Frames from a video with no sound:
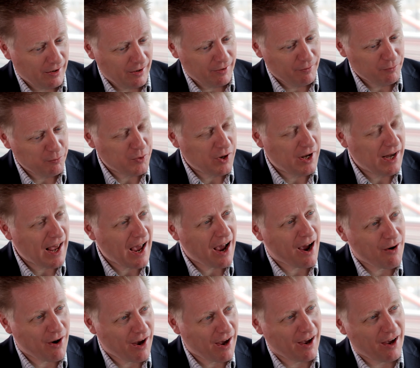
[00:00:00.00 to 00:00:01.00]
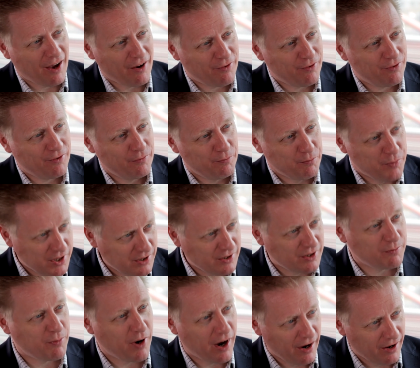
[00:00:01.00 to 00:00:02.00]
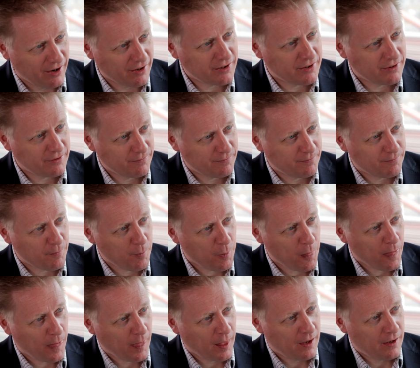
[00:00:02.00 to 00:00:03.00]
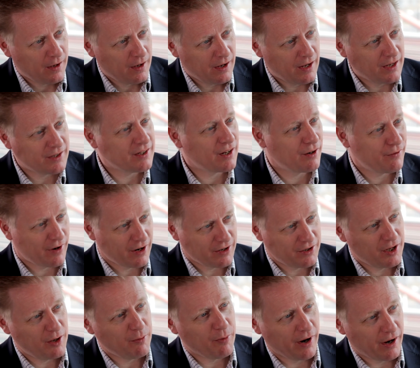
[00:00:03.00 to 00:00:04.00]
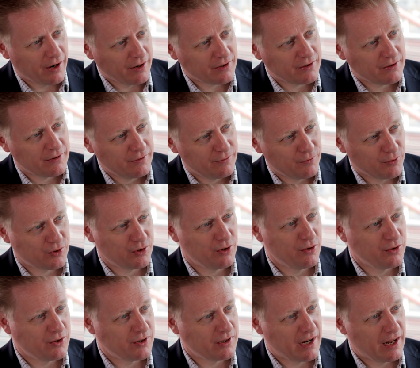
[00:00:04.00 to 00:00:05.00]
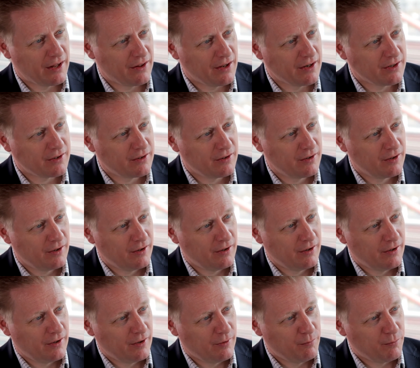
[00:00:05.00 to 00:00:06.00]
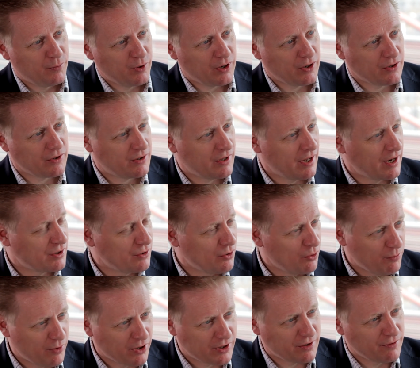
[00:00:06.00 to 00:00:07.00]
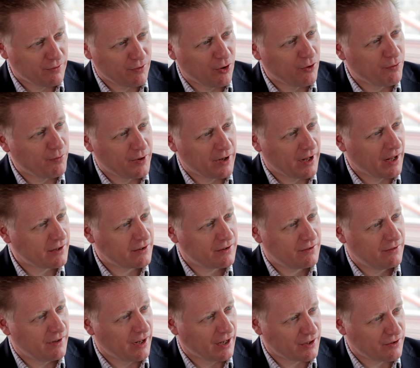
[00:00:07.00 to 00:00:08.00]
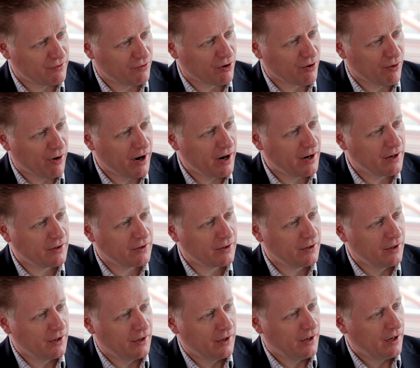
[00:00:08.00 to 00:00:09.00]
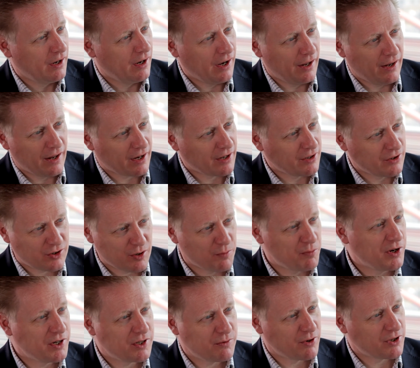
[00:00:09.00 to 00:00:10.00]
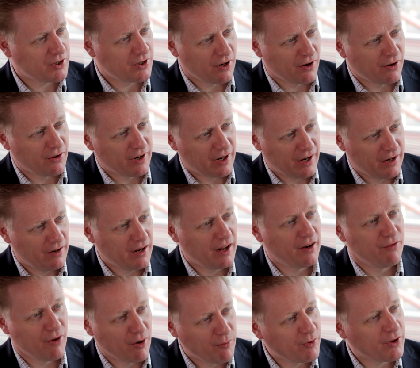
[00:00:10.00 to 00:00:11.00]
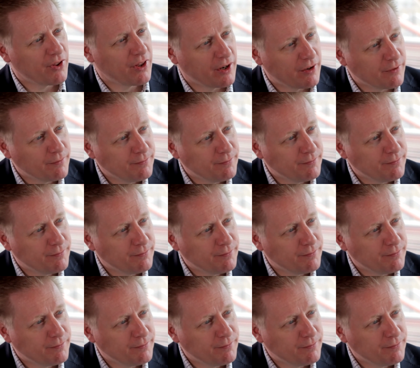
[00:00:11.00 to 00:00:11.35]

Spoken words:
We now have business buyers instead of IT buyers for solutions like this, because there's not much involvement that's required, and they can simply switch it on and run with it.